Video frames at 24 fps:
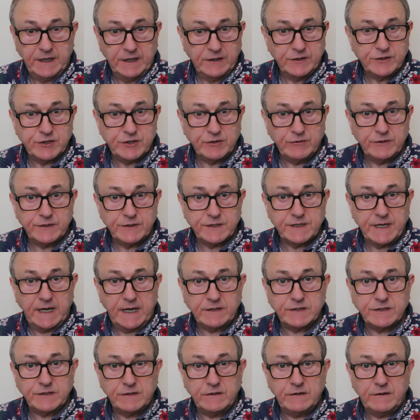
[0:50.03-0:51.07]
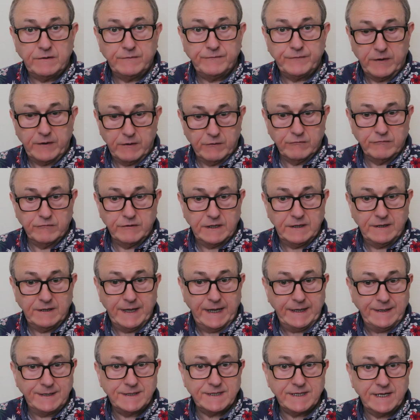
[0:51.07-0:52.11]
into your sector of
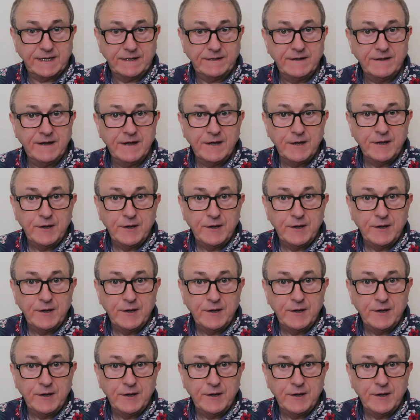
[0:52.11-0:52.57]
relating,